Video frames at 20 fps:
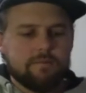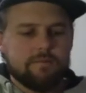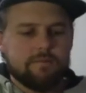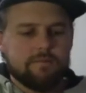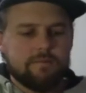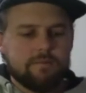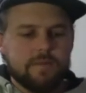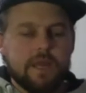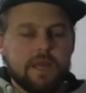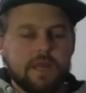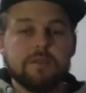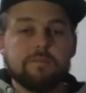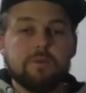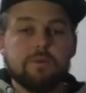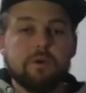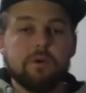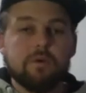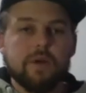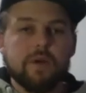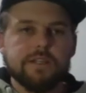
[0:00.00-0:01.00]
the
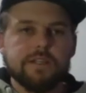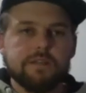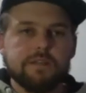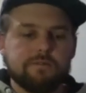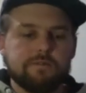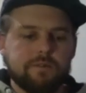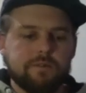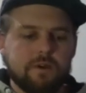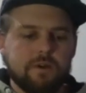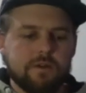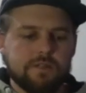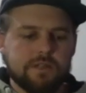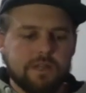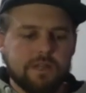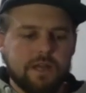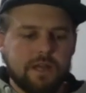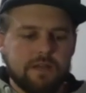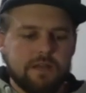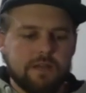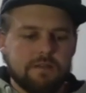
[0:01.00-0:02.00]
progression faster
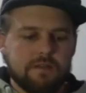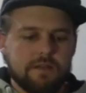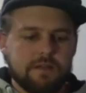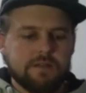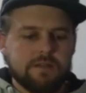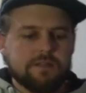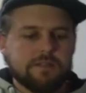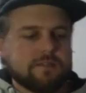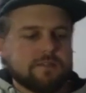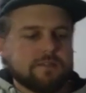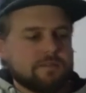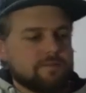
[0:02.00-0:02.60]
like this.